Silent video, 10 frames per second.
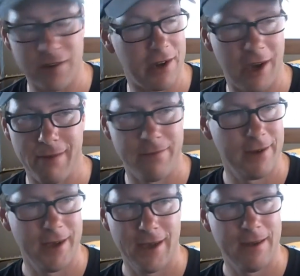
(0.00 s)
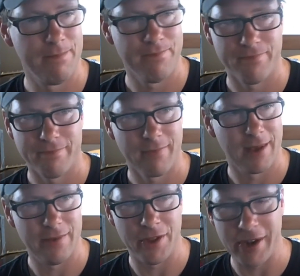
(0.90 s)
enough.
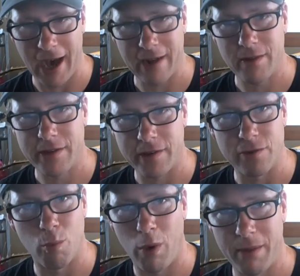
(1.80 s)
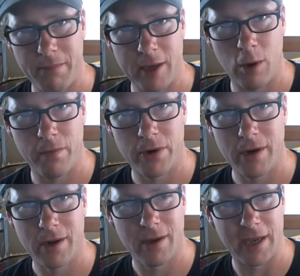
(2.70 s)
The Nautilus has won me
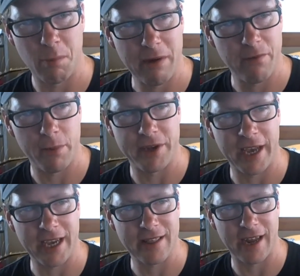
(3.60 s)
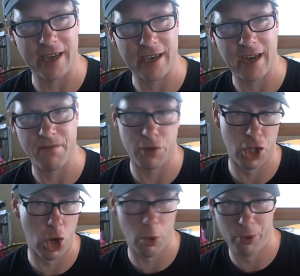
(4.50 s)
over it went from a tank that I kind of
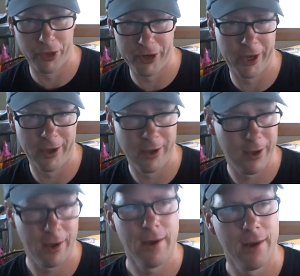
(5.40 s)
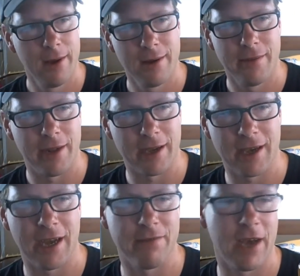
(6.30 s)
loathed, that I
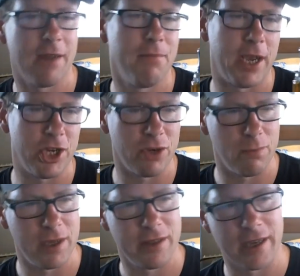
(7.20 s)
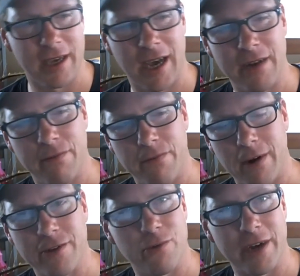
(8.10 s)
kind of got impatient with, that kind of
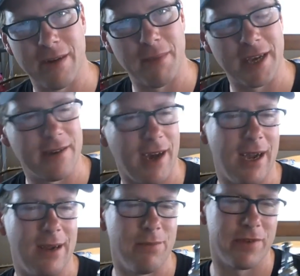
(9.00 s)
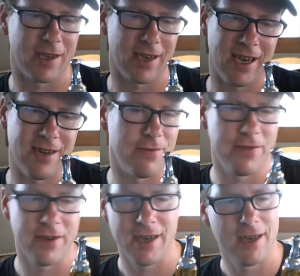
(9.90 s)
frustrated me at times, that kind of
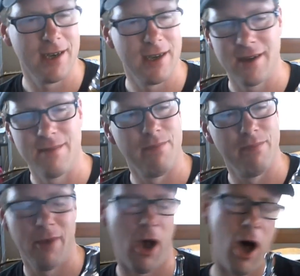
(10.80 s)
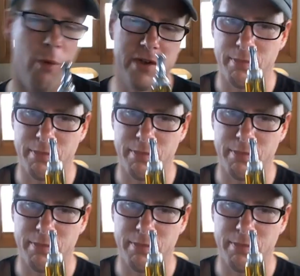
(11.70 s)
always